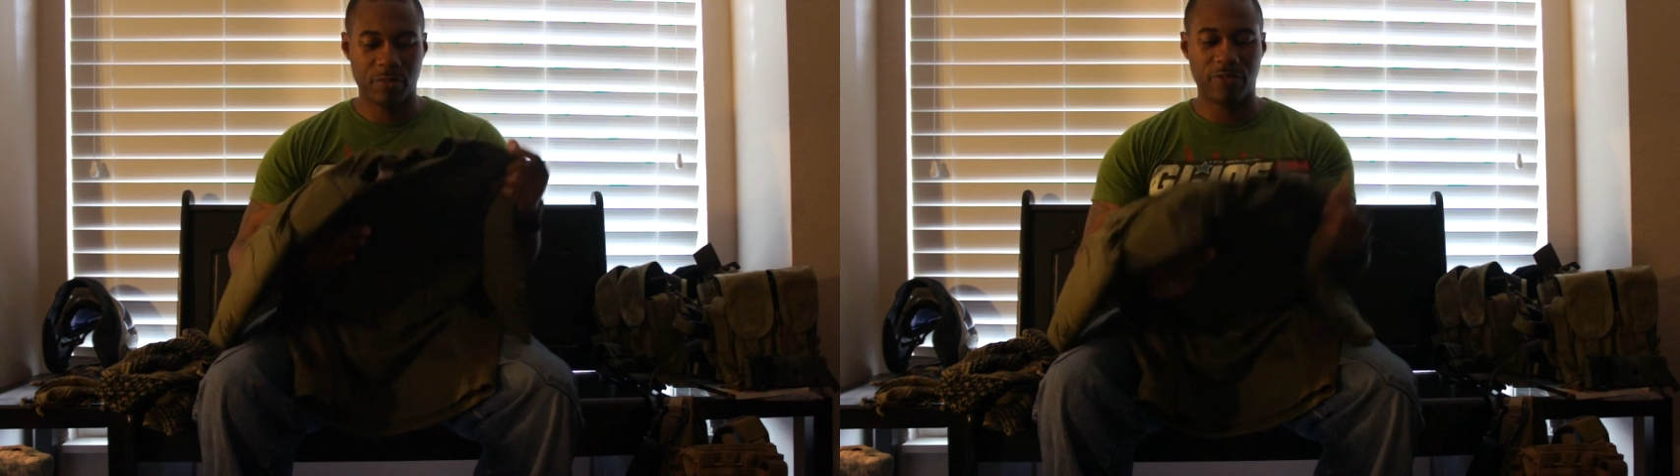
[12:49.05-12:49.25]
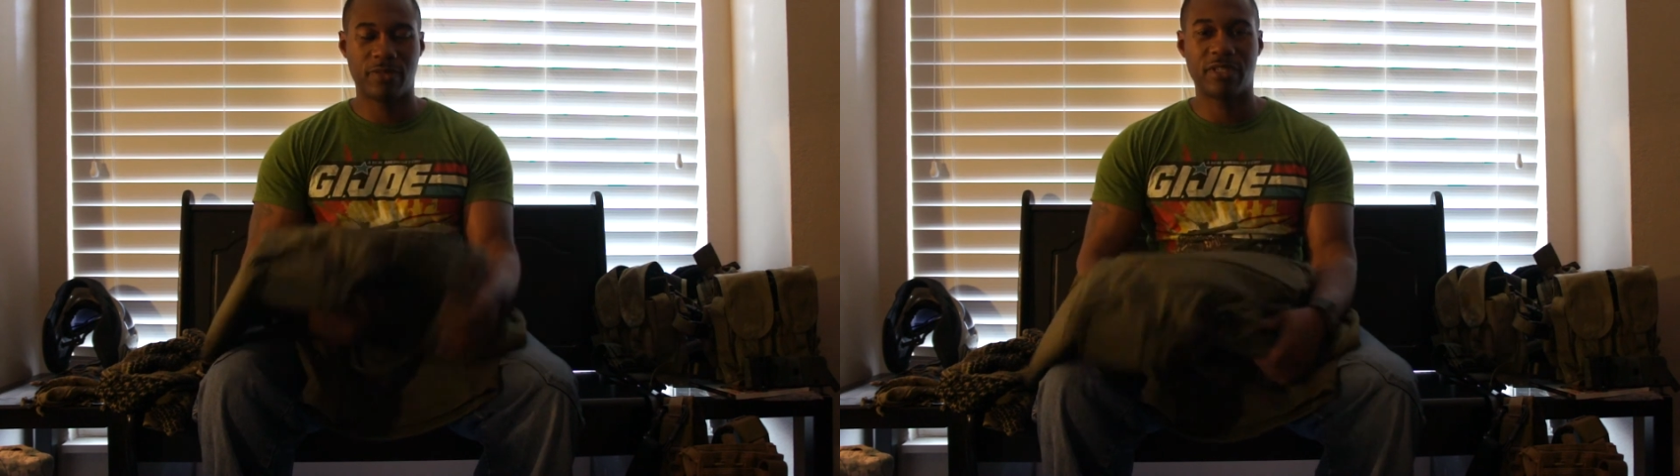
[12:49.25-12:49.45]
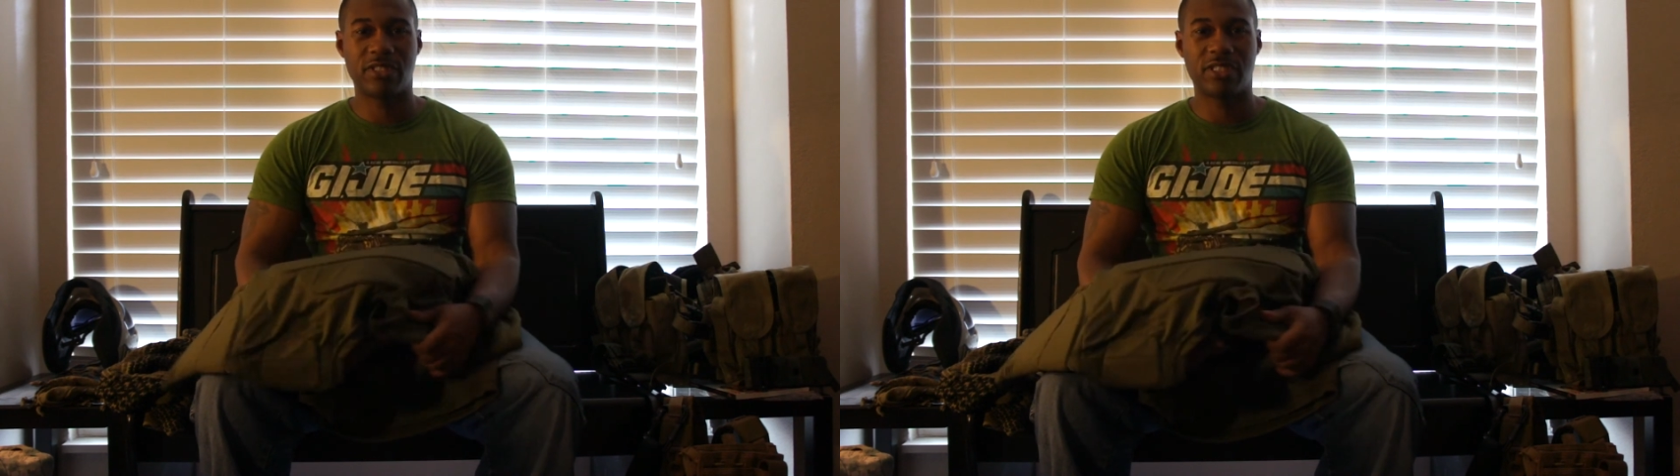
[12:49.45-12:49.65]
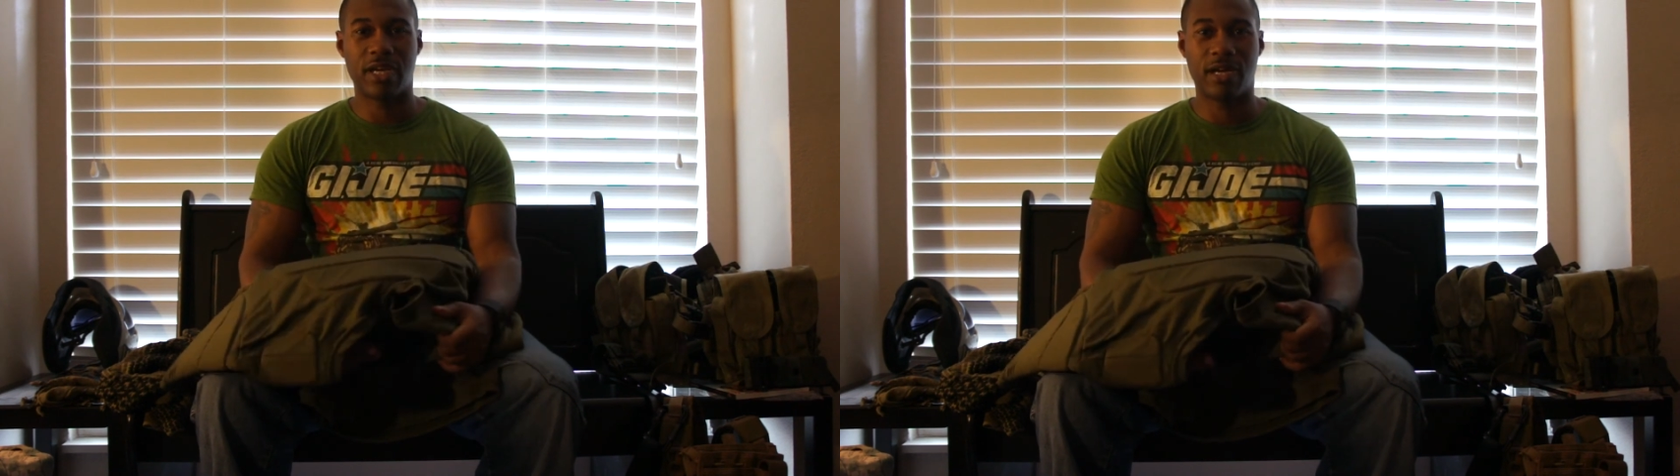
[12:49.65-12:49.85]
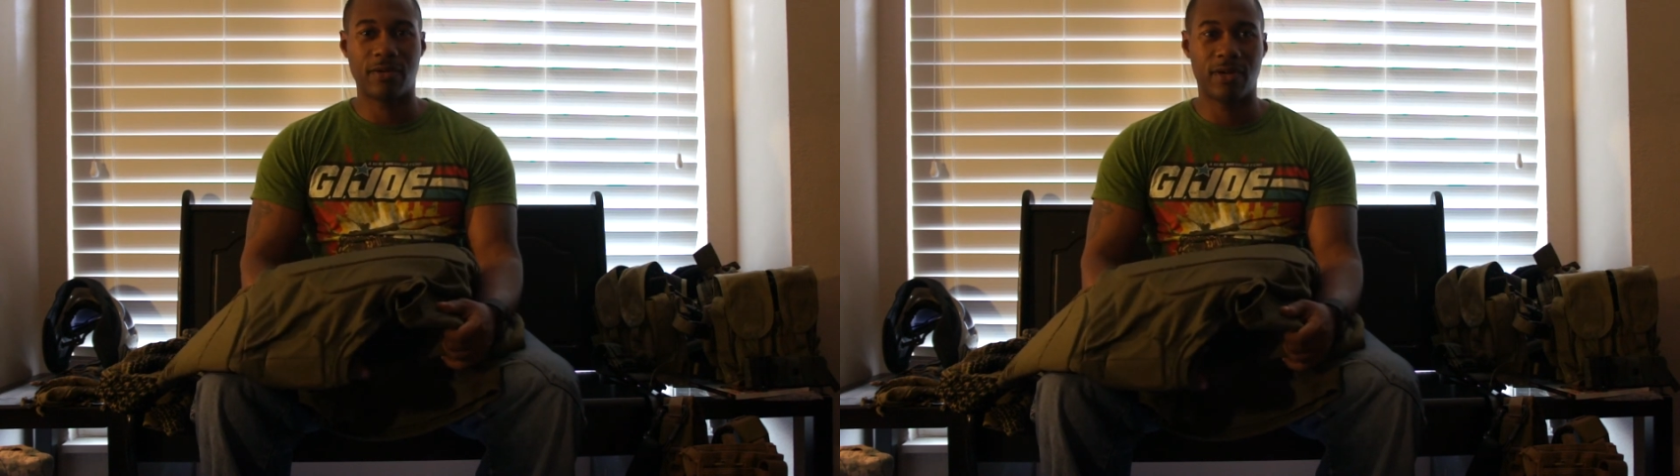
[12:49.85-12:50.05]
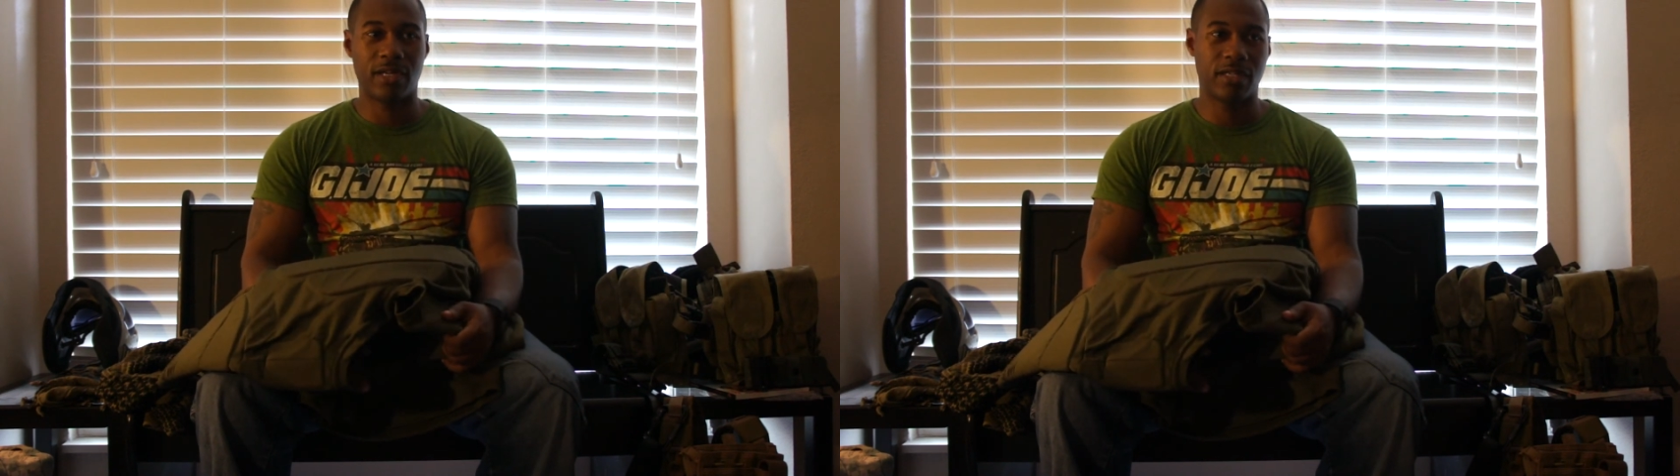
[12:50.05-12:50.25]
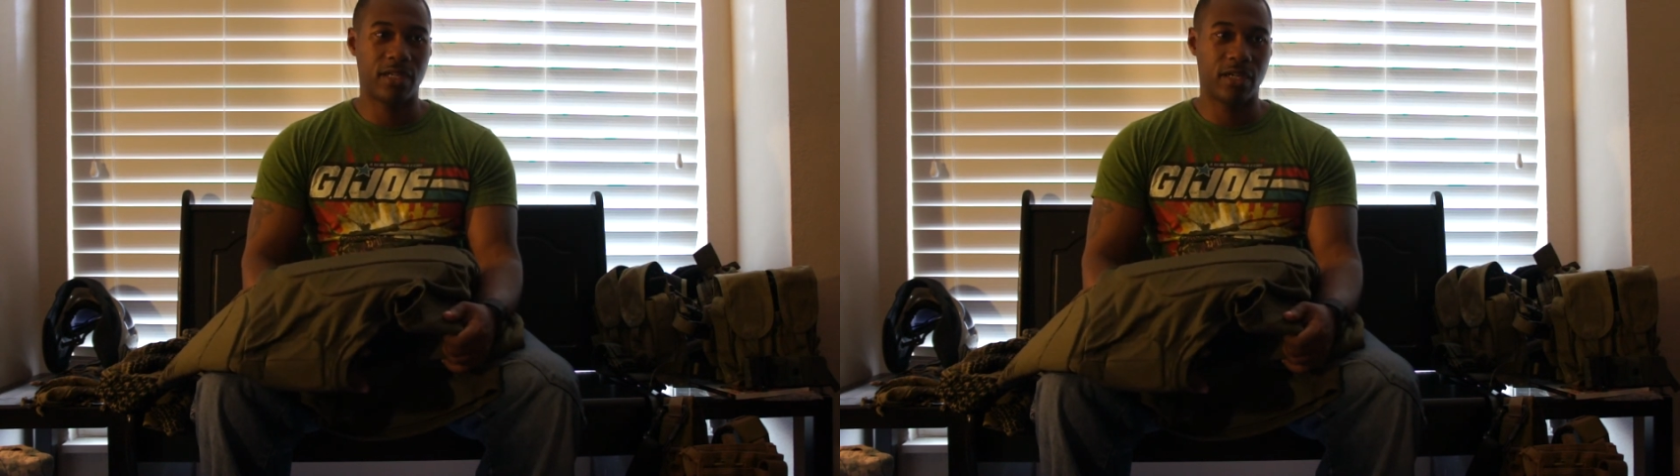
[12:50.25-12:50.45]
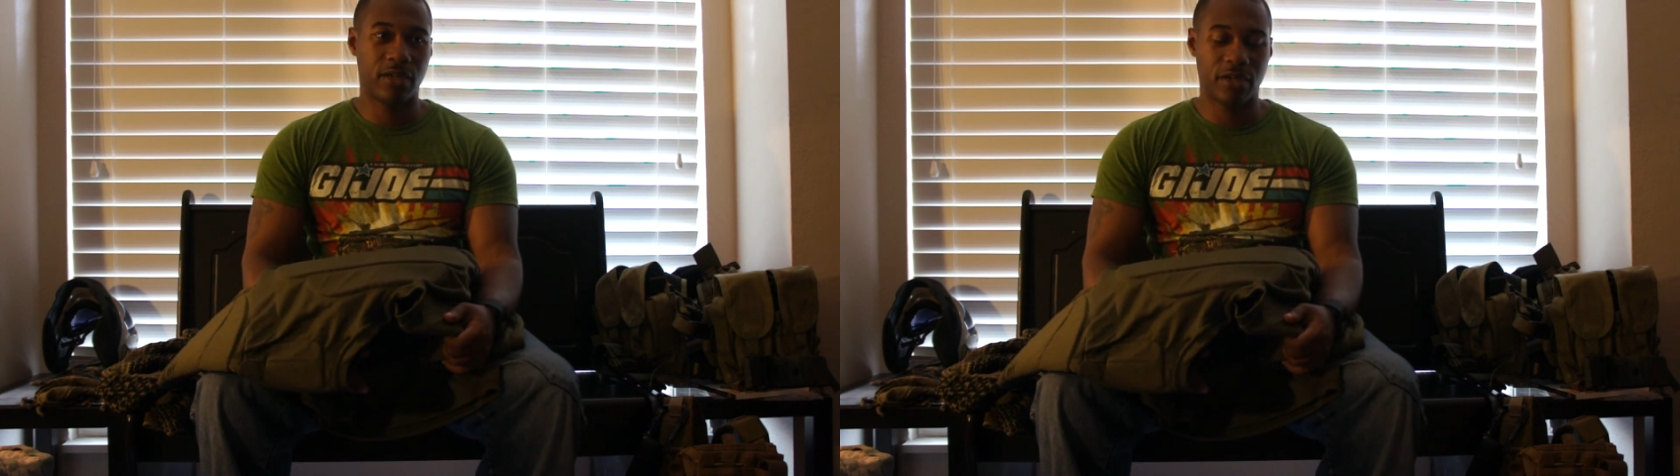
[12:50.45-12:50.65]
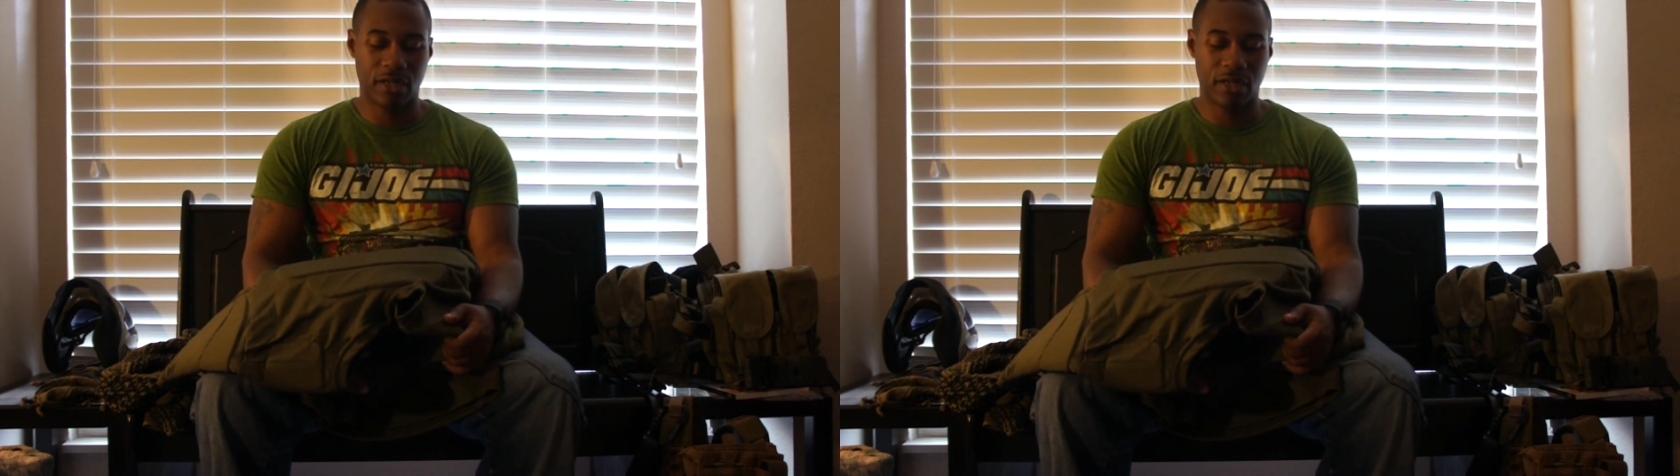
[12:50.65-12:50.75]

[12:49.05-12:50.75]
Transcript: me from getting shot right there.